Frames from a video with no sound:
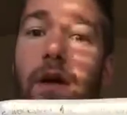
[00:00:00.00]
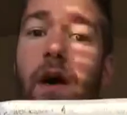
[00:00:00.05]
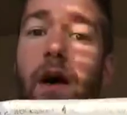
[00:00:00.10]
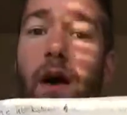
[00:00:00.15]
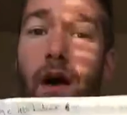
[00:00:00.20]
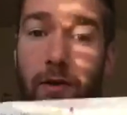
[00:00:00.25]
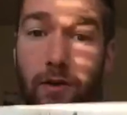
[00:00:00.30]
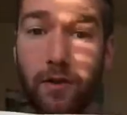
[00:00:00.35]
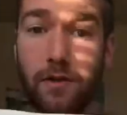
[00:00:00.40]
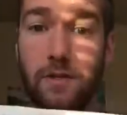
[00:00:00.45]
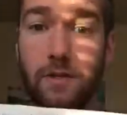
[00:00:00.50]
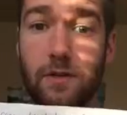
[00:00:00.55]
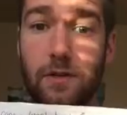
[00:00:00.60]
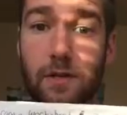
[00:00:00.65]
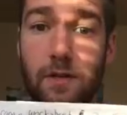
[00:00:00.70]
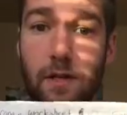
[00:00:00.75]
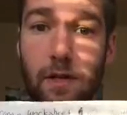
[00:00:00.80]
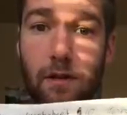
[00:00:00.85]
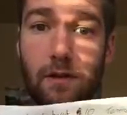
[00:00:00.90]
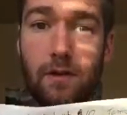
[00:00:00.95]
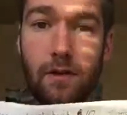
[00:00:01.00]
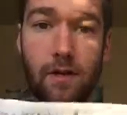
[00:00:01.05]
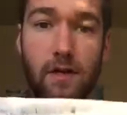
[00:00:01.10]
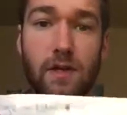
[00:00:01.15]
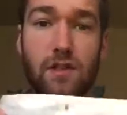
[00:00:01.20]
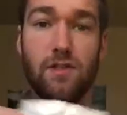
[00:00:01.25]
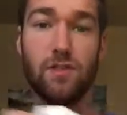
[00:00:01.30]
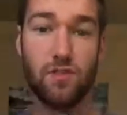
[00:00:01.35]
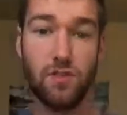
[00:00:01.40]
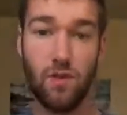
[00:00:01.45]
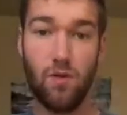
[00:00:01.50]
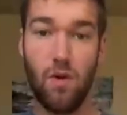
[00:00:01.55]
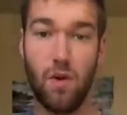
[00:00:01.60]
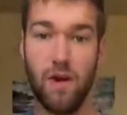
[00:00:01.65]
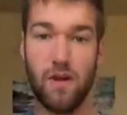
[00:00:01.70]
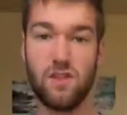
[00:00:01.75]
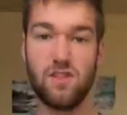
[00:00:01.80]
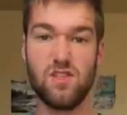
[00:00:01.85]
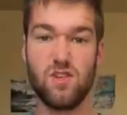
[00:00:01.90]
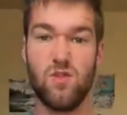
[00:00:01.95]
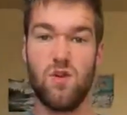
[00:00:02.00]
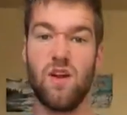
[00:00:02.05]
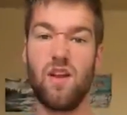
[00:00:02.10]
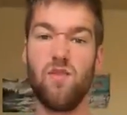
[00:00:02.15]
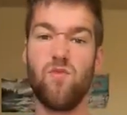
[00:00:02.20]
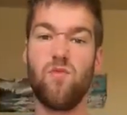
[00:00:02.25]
100 trillion, so on and so on.